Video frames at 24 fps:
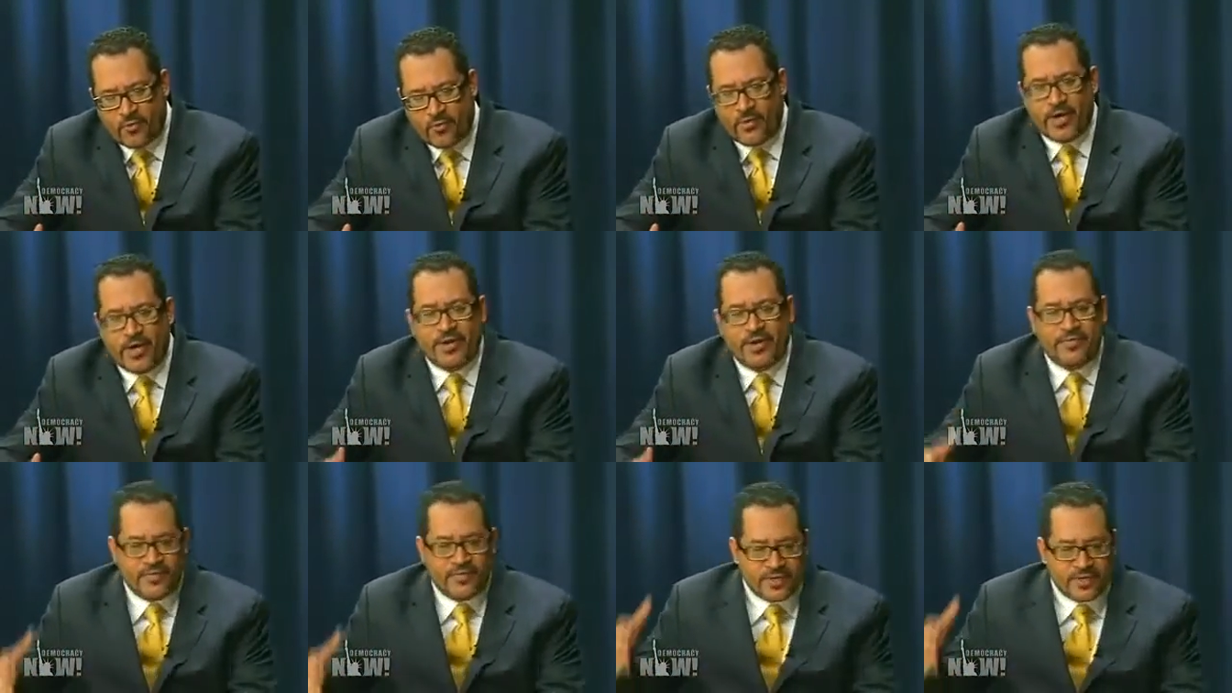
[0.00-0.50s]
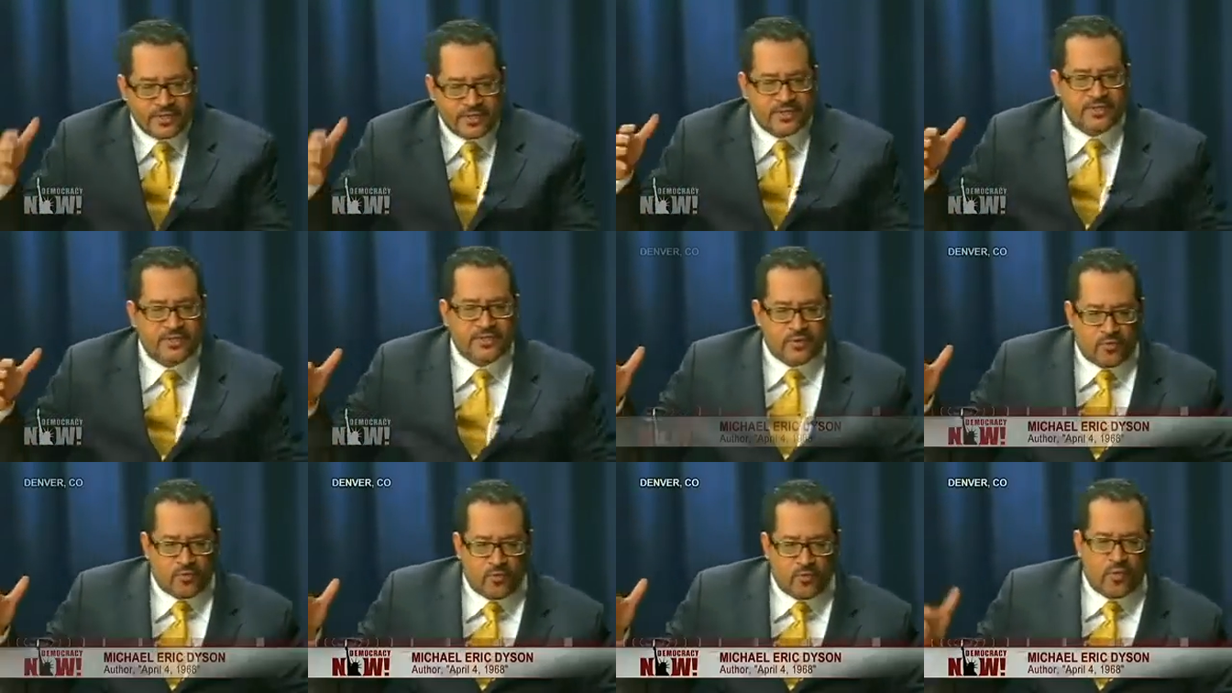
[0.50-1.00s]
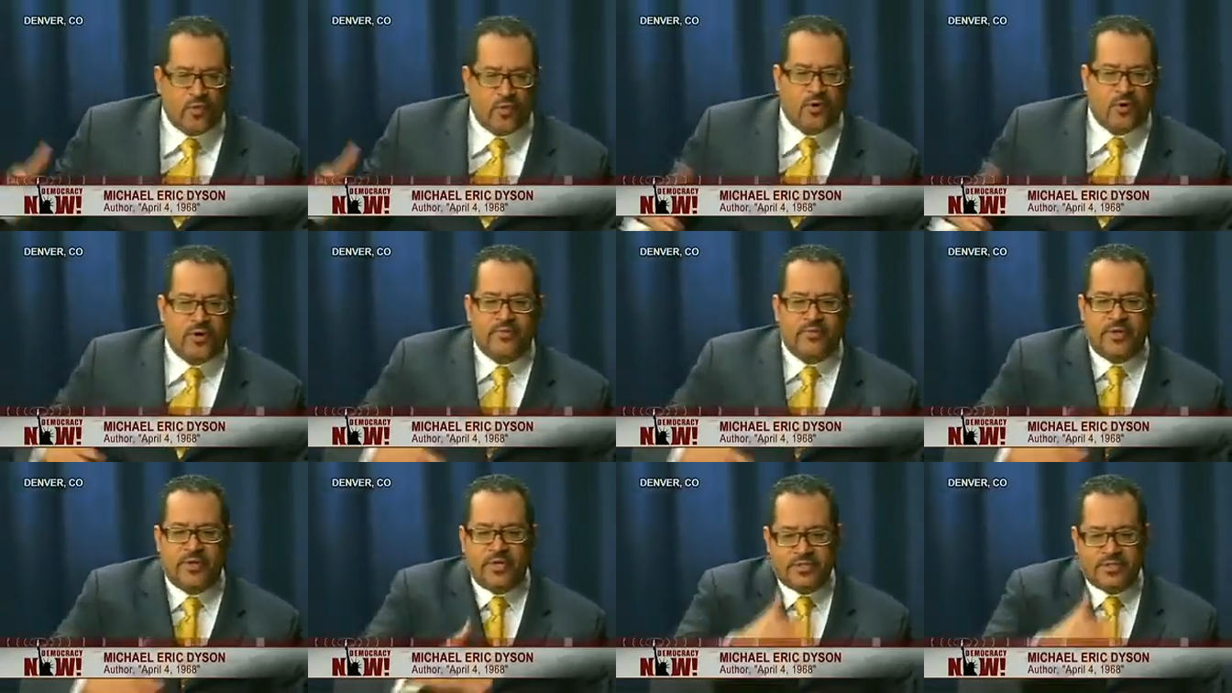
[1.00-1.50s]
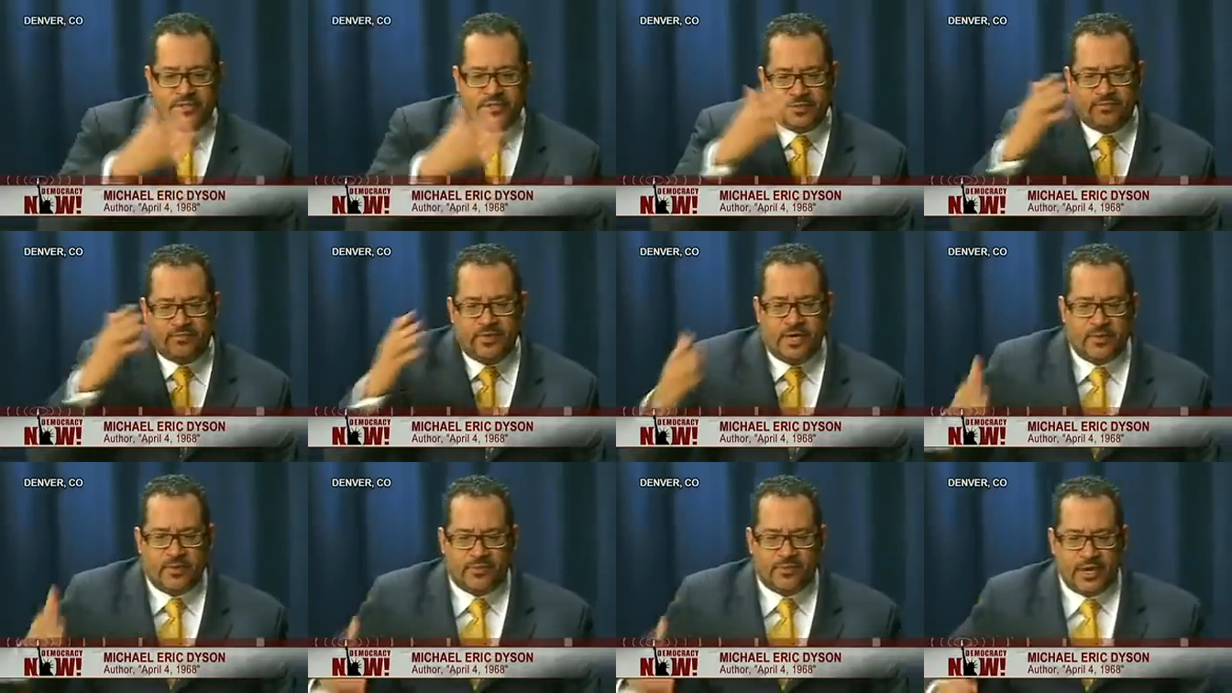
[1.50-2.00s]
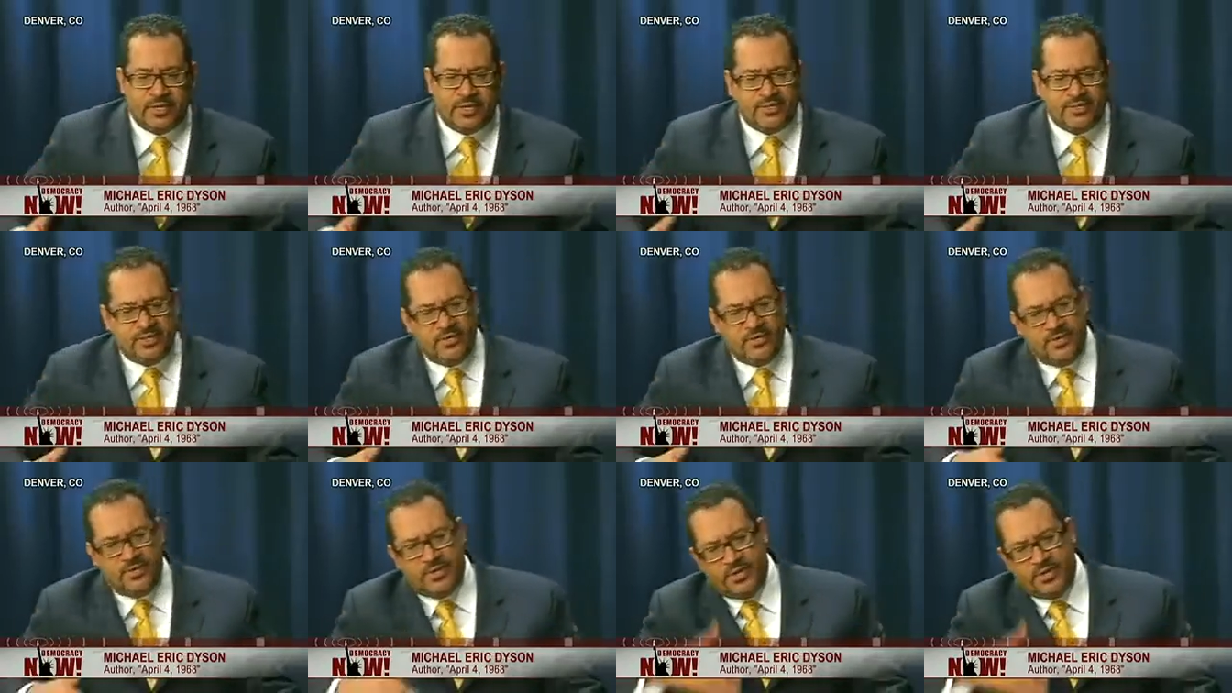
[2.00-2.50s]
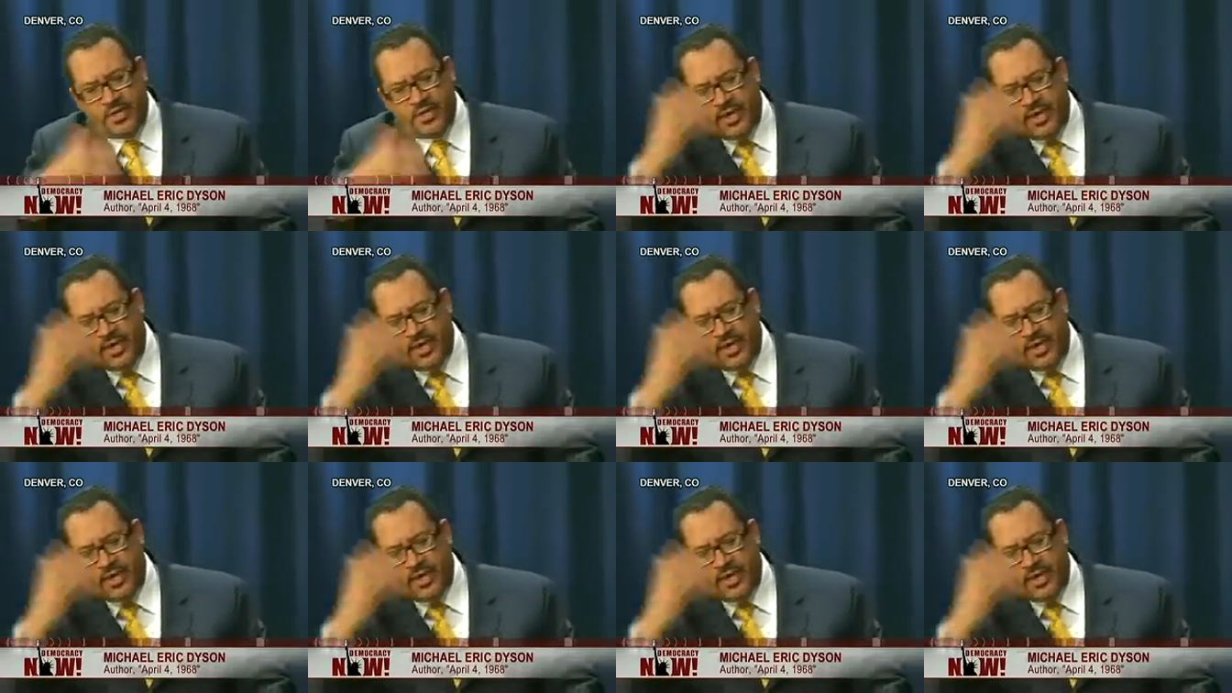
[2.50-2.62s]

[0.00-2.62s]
when this is a war that's being prosecuted